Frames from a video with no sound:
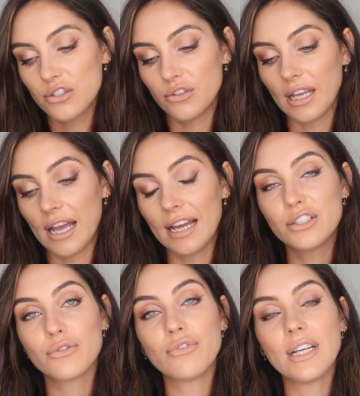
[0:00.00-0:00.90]
So yeah, I
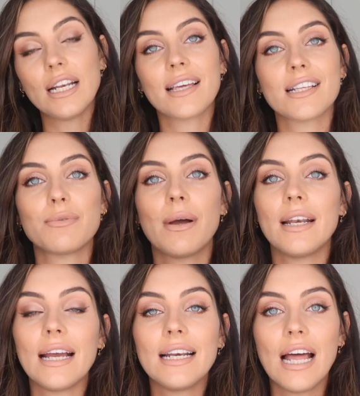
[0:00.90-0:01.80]
do really like this
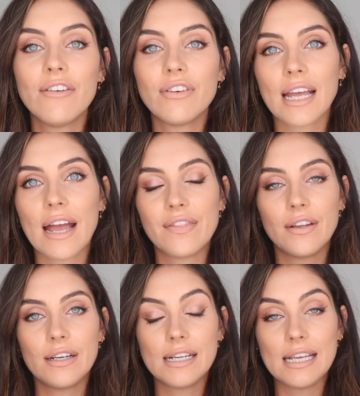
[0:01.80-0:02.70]
one. I love, again,
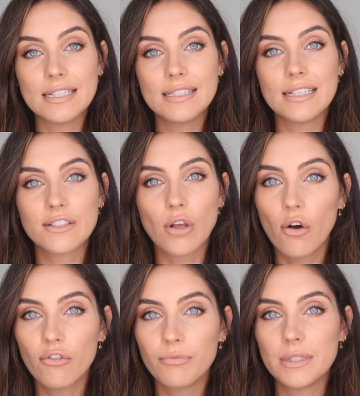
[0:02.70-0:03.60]
there is this
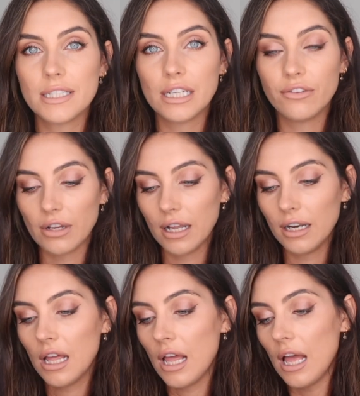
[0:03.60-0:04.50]
soft
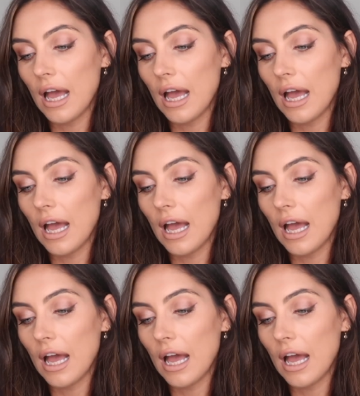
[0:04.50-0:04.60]
material,